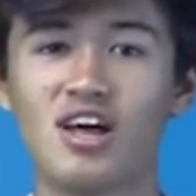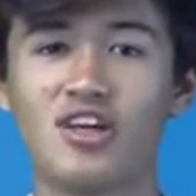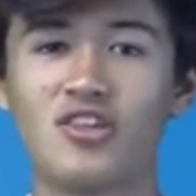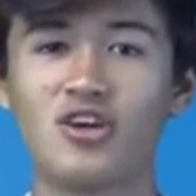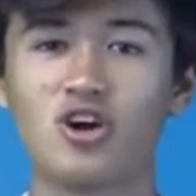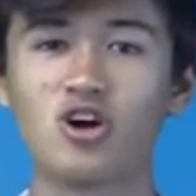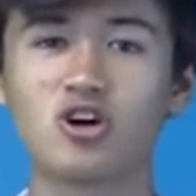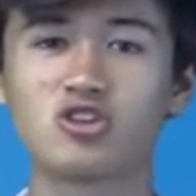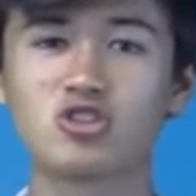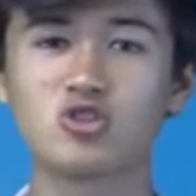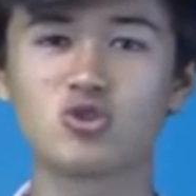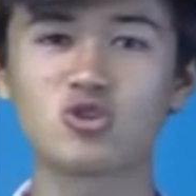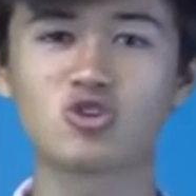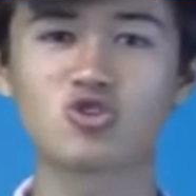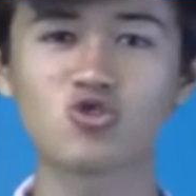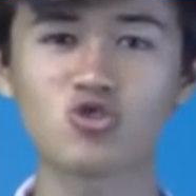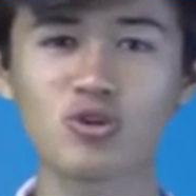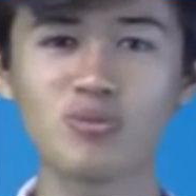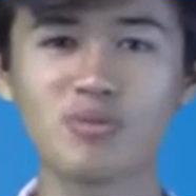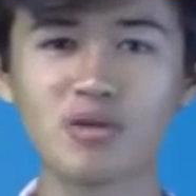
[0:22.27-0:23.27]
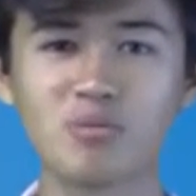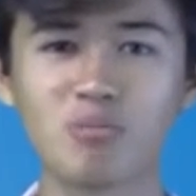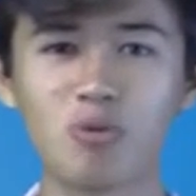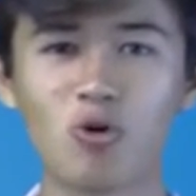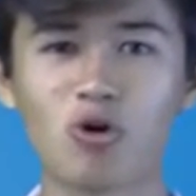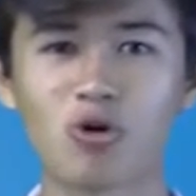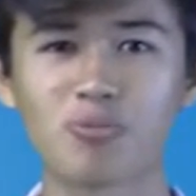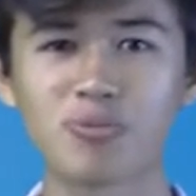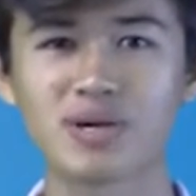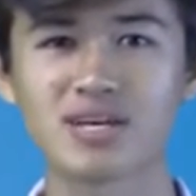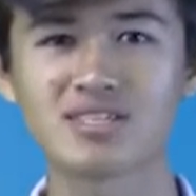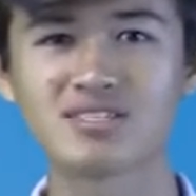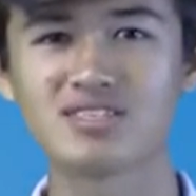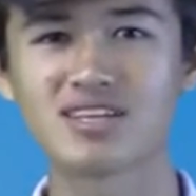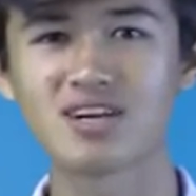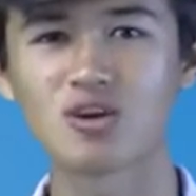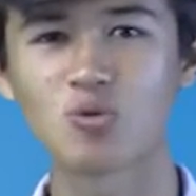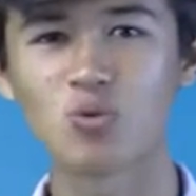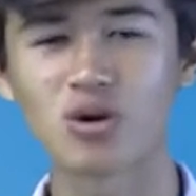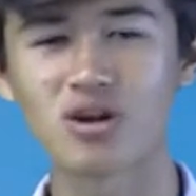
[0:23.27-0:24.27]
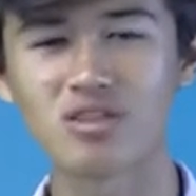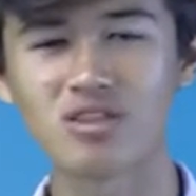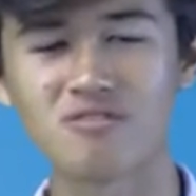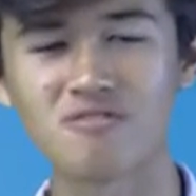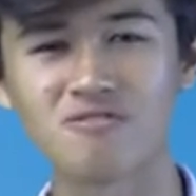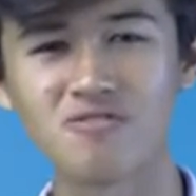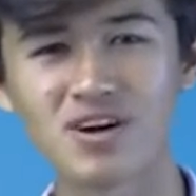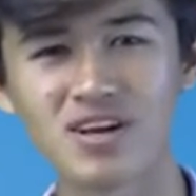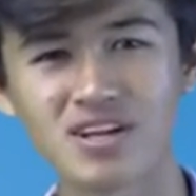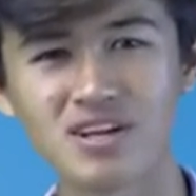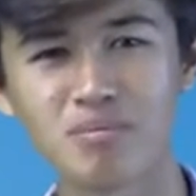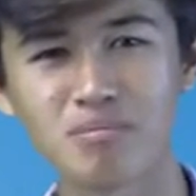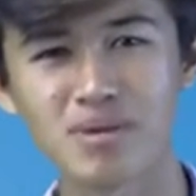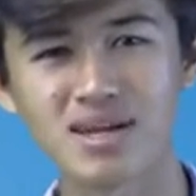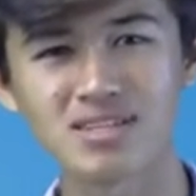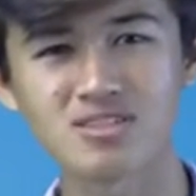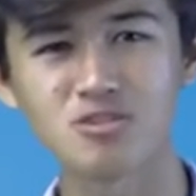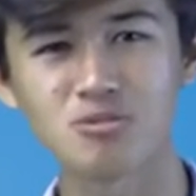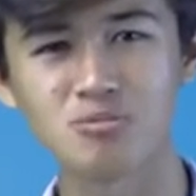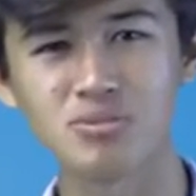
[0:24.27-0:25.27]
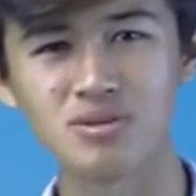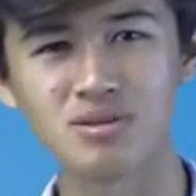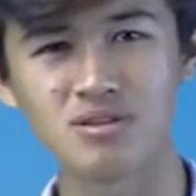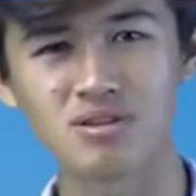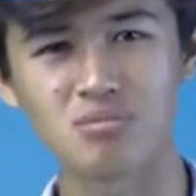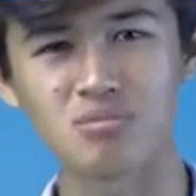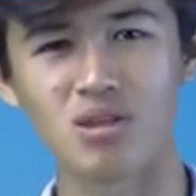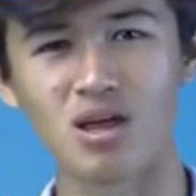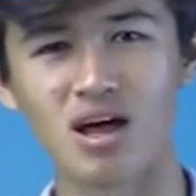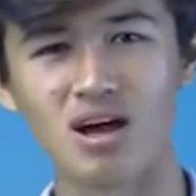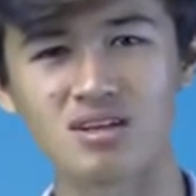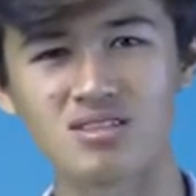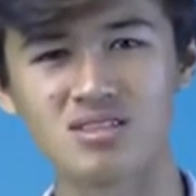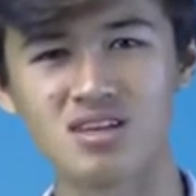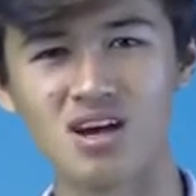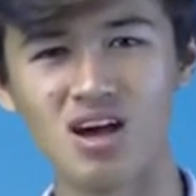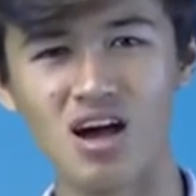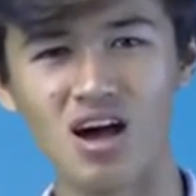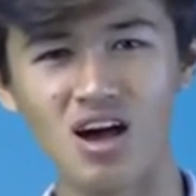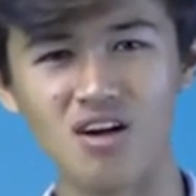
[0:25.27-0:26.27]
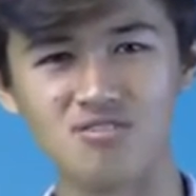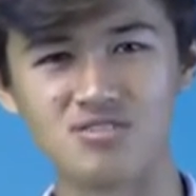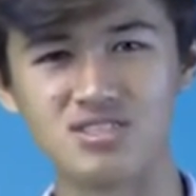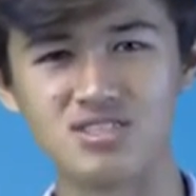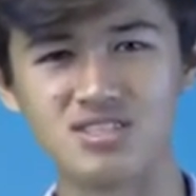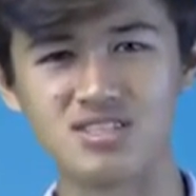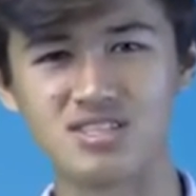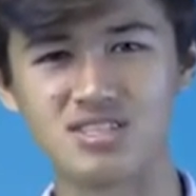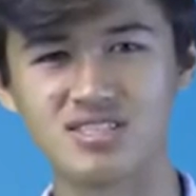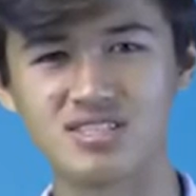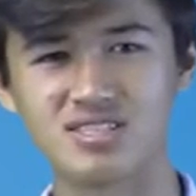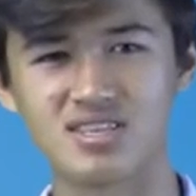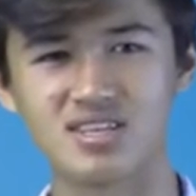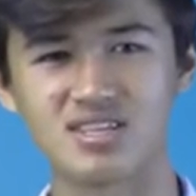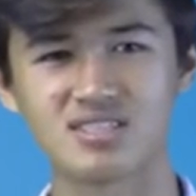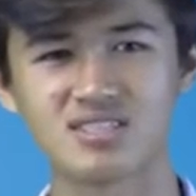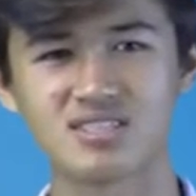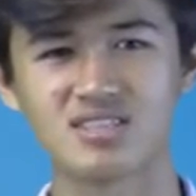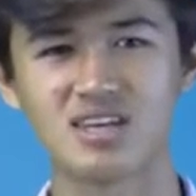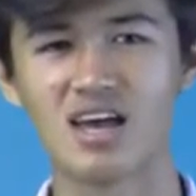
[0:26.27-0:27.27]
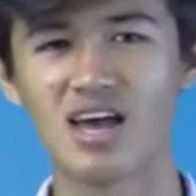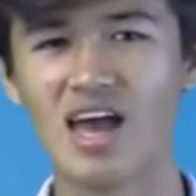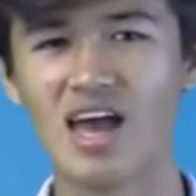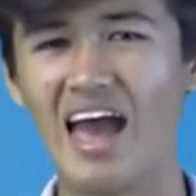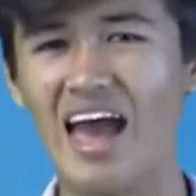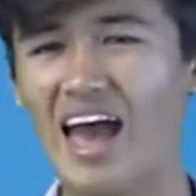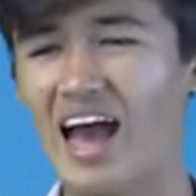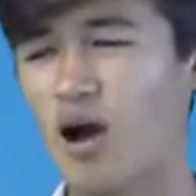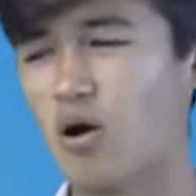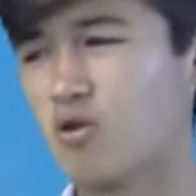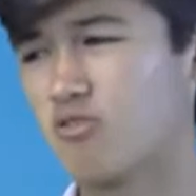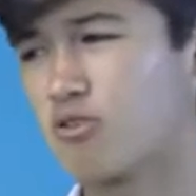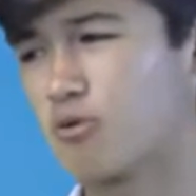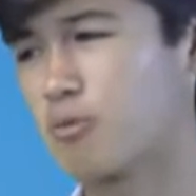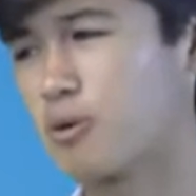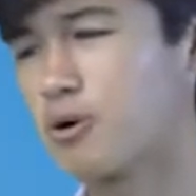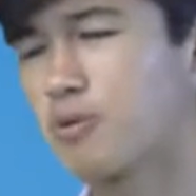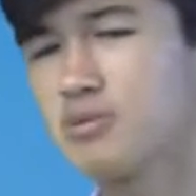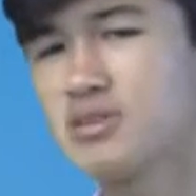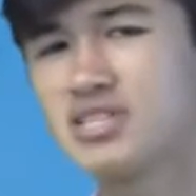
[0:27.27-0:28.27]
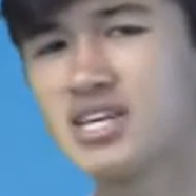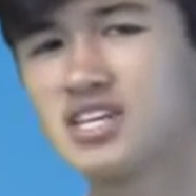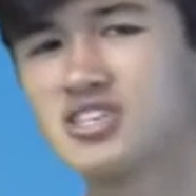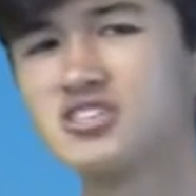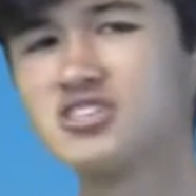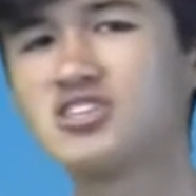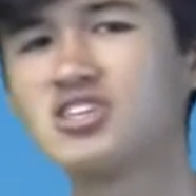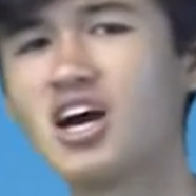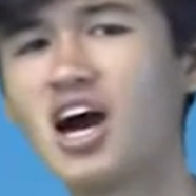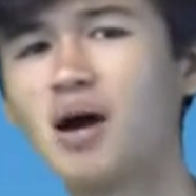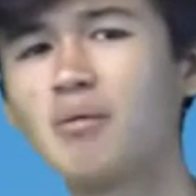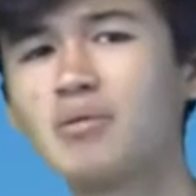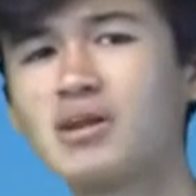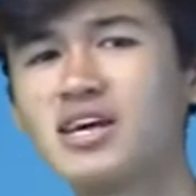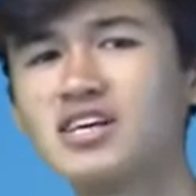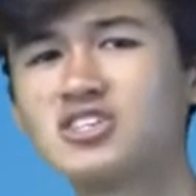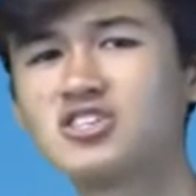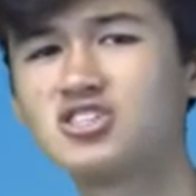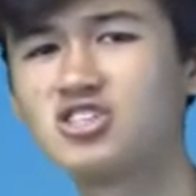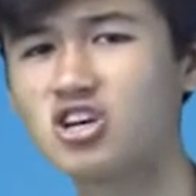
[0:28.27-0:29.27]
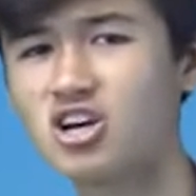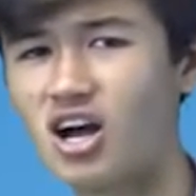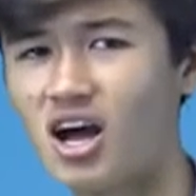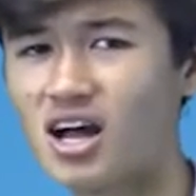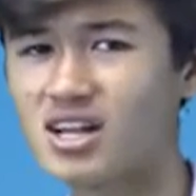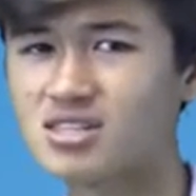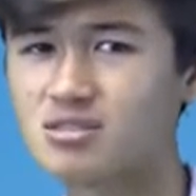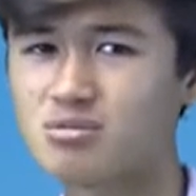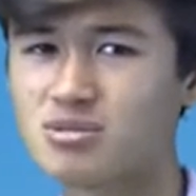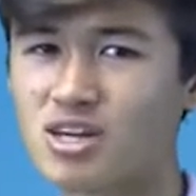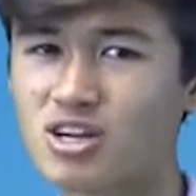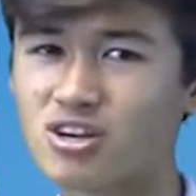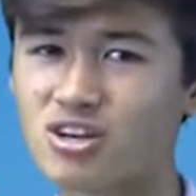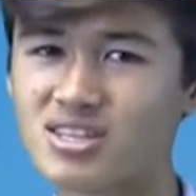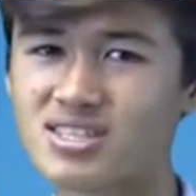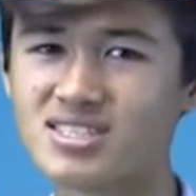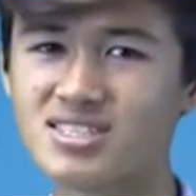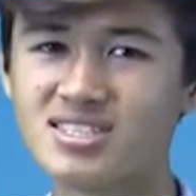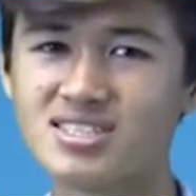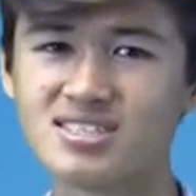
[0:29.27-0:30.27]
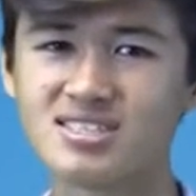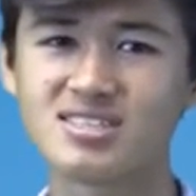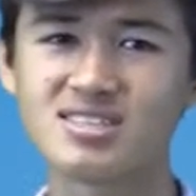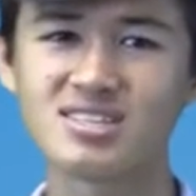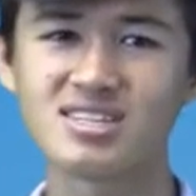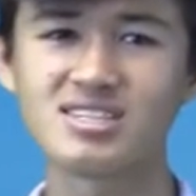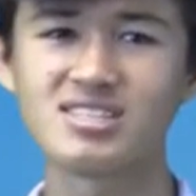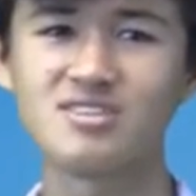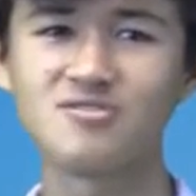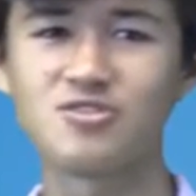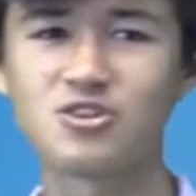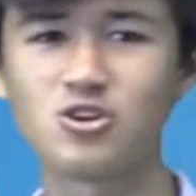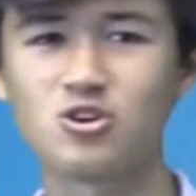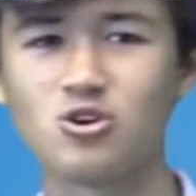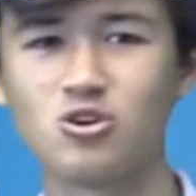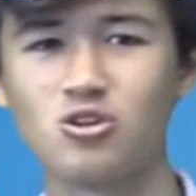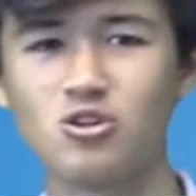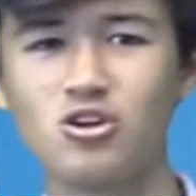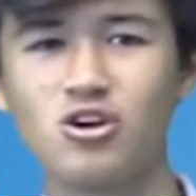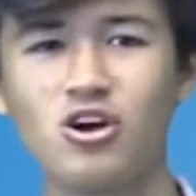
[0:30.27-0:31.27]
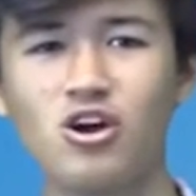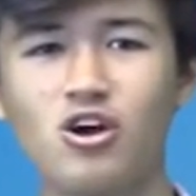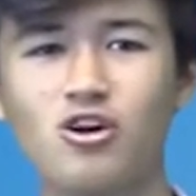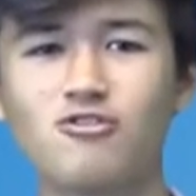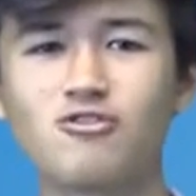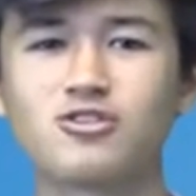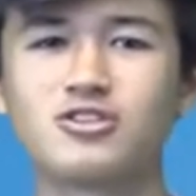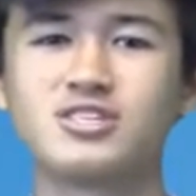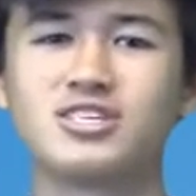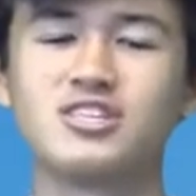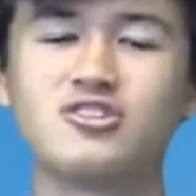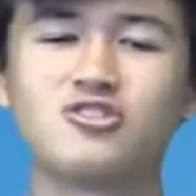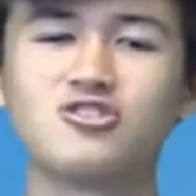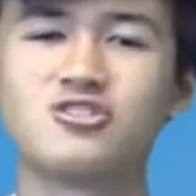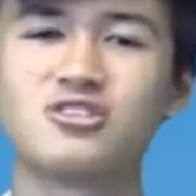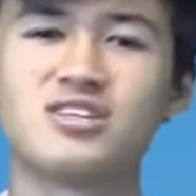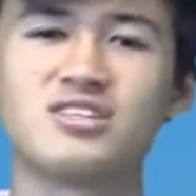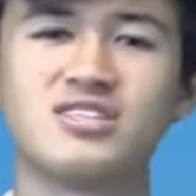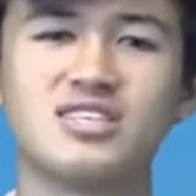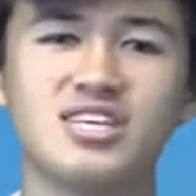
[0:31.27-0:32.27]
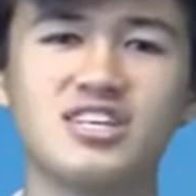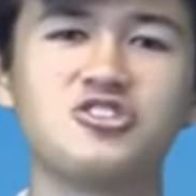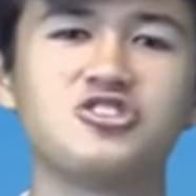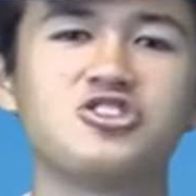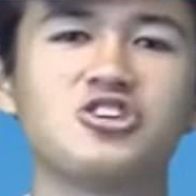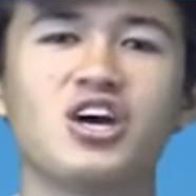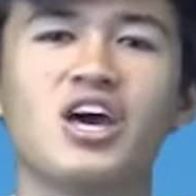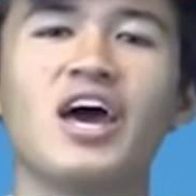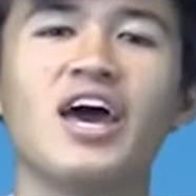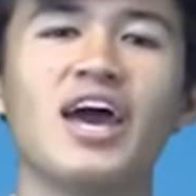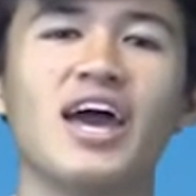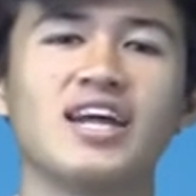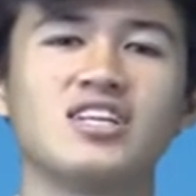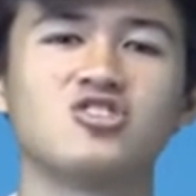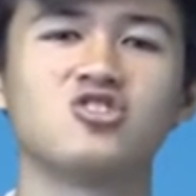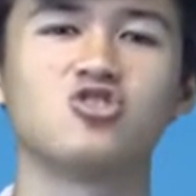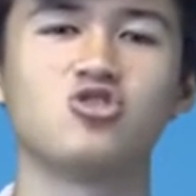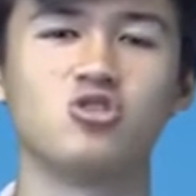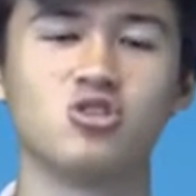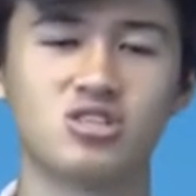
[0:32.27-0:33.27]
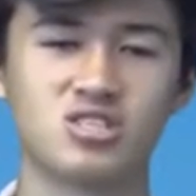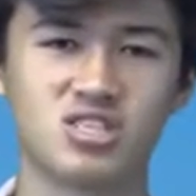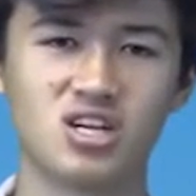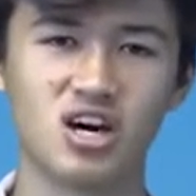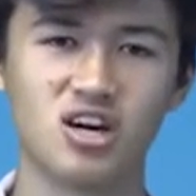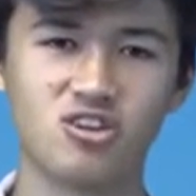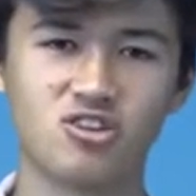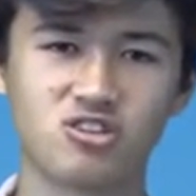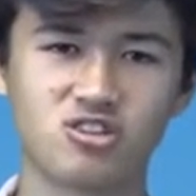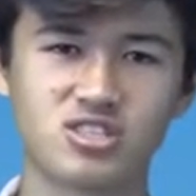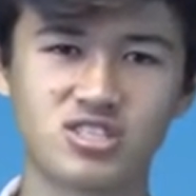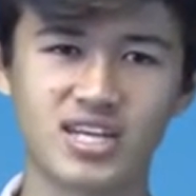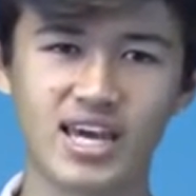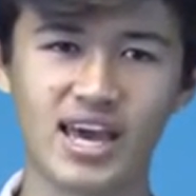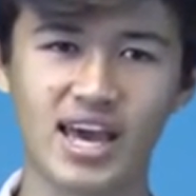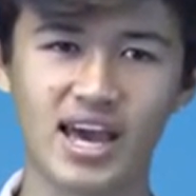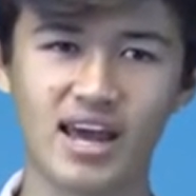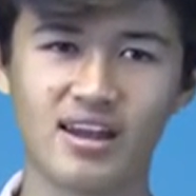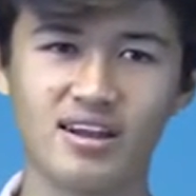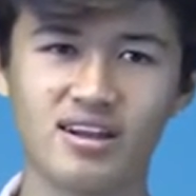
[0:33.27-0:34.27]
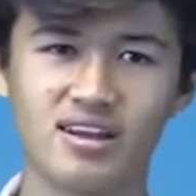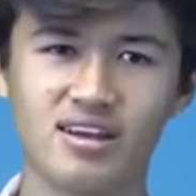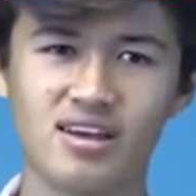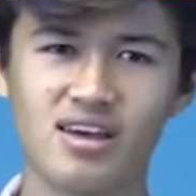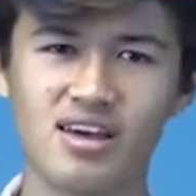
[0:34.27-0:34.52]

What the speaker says: They're also extremely important because they are one of the fundamental building blocks of statistics. However, permutations and combinations are concepts that are consistently difficult for teachers to teach and students to understand.